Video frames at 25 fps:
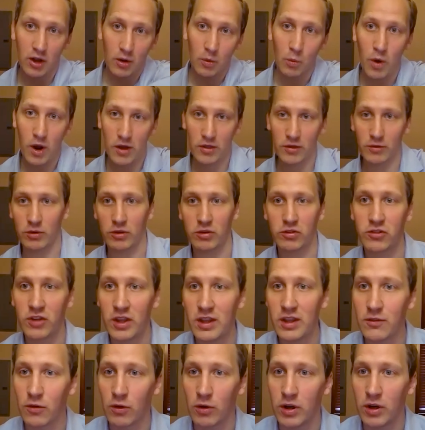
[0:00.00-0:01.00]
where the
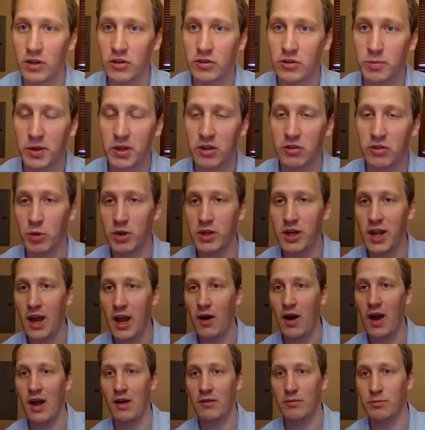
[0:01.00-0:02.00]
receiver is, because we
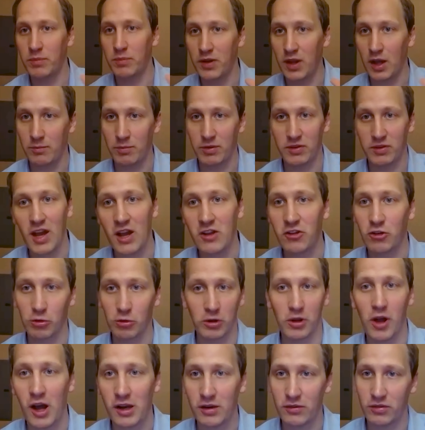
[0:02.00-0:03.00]
now have a potential
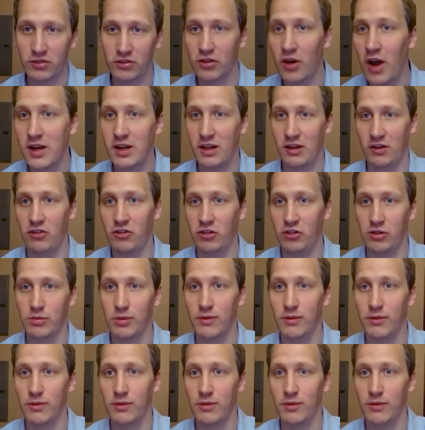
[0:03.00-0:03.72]
line of sight issue.